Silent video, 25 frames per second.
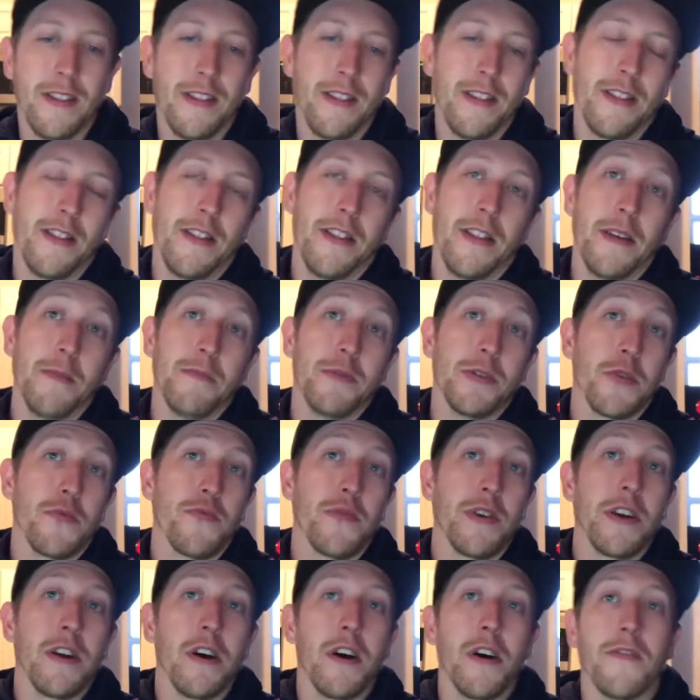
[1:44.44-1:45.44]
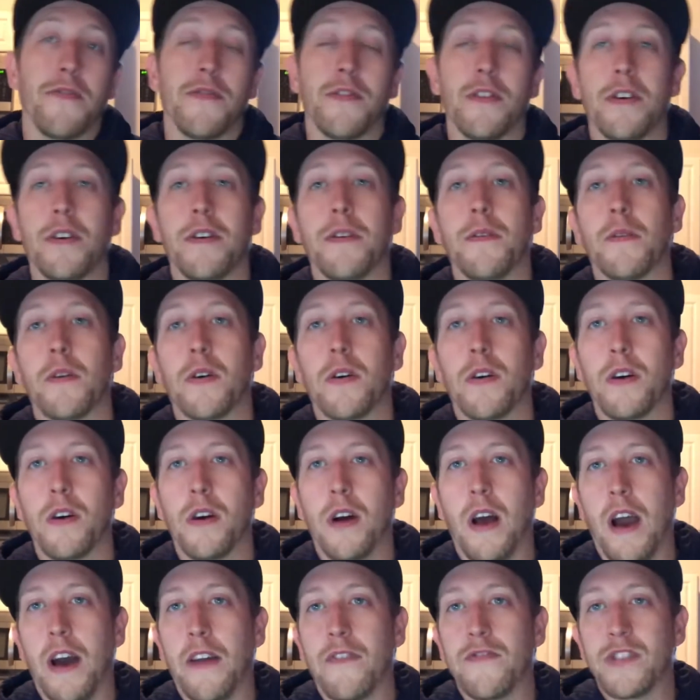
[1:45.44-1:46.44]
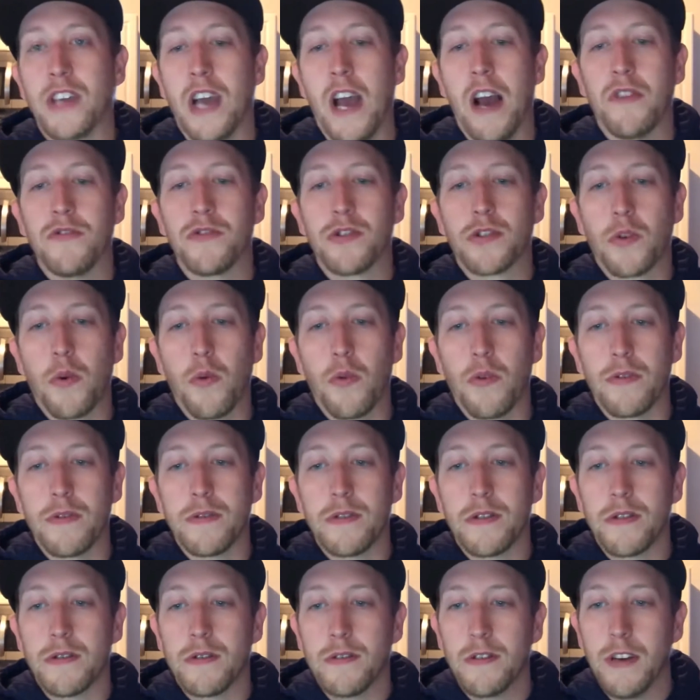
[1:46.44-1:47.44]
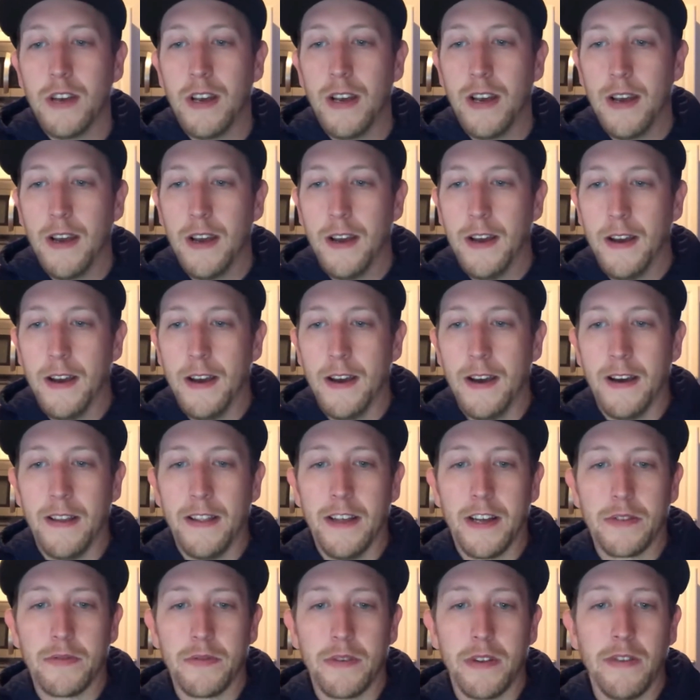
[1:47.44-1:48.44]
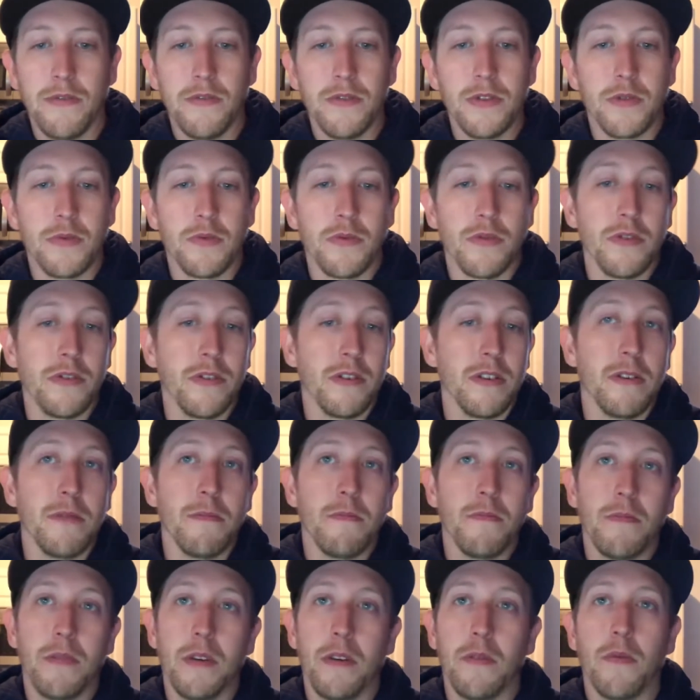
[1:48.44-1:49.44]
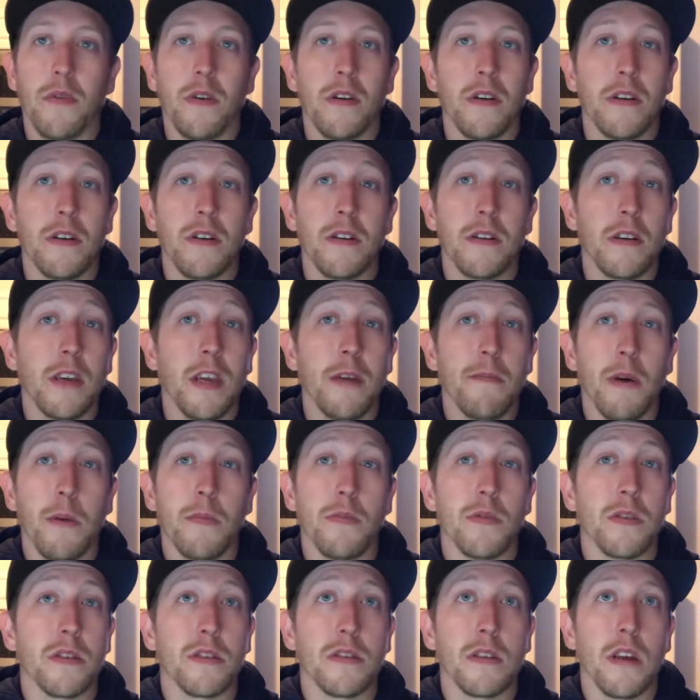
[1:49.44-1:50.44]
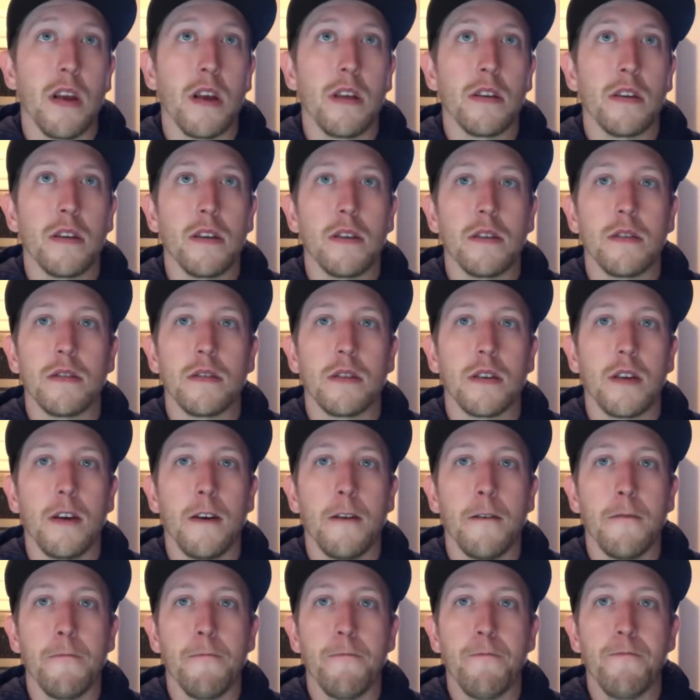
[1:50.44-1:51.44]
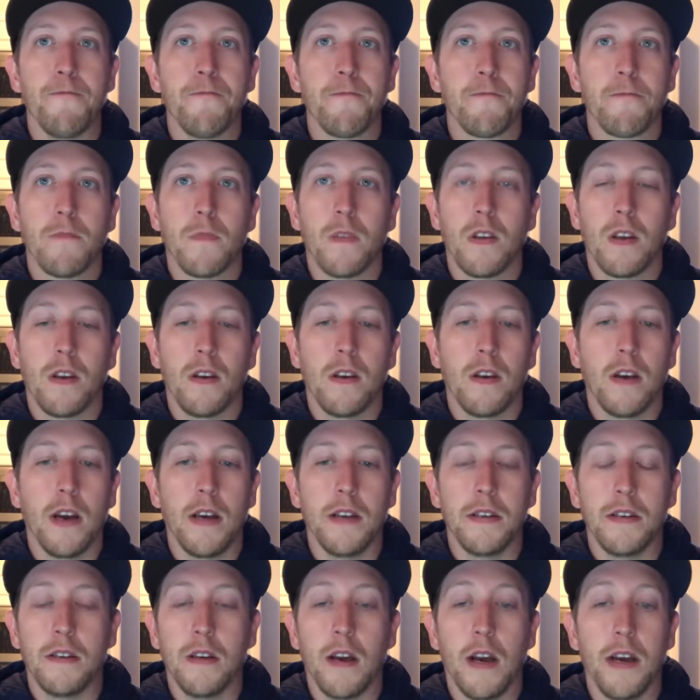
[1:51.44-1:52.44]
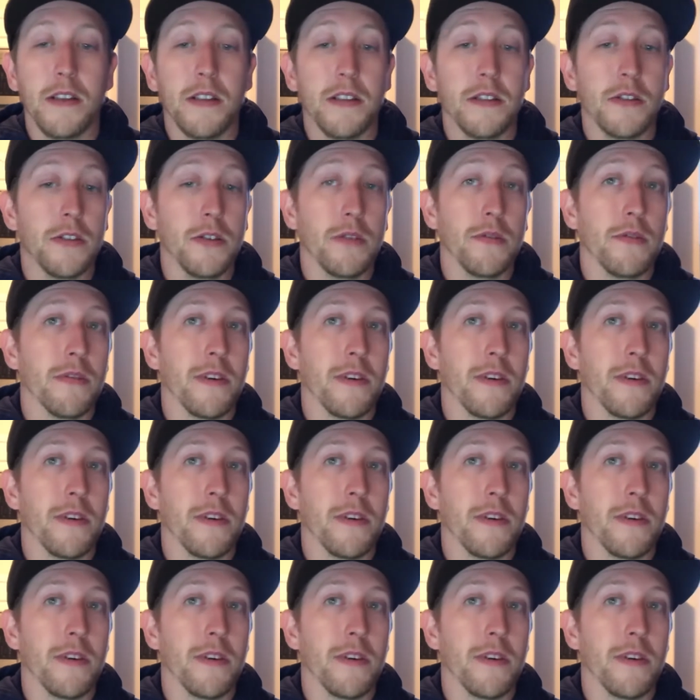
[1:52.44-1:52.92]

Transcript: them to read off the out of town scores. Uh, that's what he was really he wanted to keep up with standings. Um, I, I did too,